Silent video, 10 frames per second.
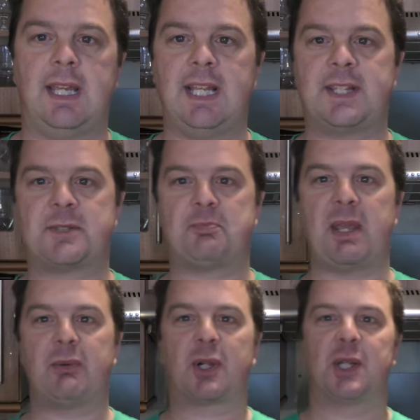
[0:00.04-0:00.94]
It's
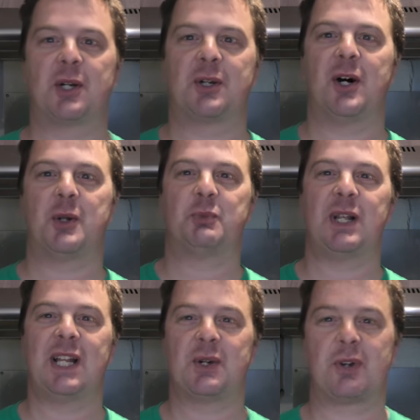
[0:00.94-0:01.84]
beer o'clock on
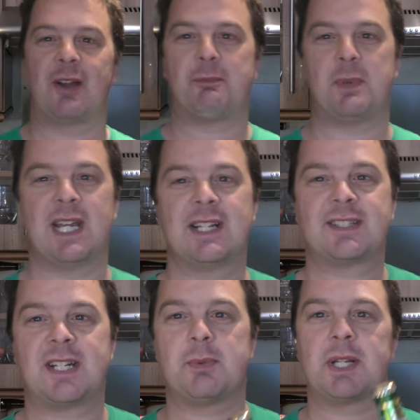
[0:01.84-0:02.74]
Real Ale Craft Beer.
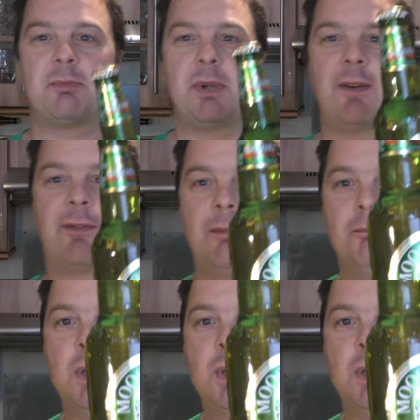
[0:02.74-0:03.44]
Today we have got a beer from